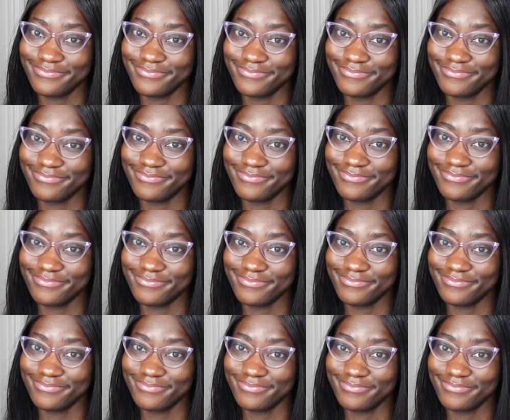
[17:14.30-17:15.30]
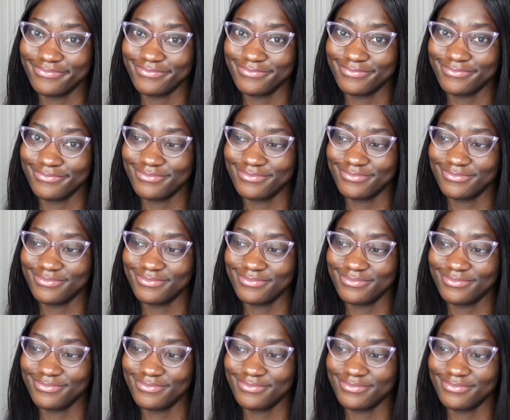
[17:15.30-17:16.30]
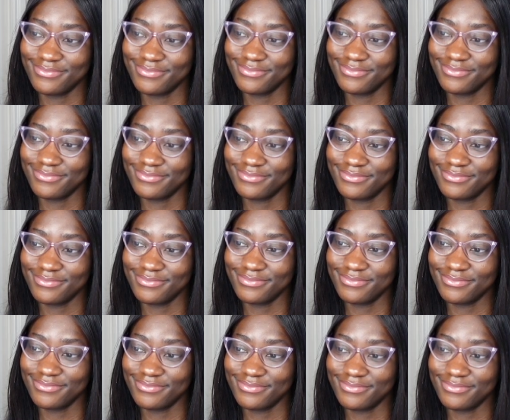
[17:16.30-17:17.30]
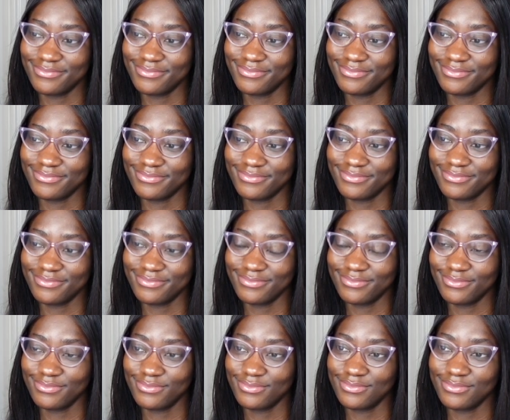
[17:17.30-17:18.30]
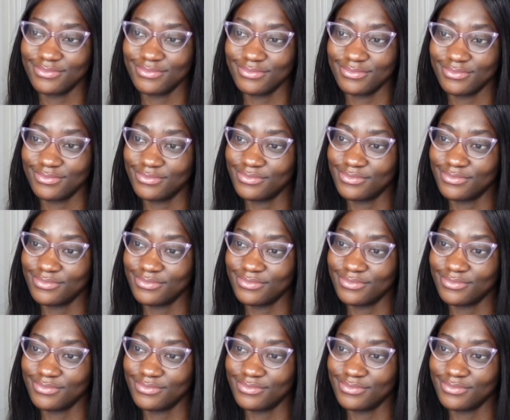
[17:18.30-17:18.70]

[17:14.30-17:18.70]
No words are spoken by the person on screen.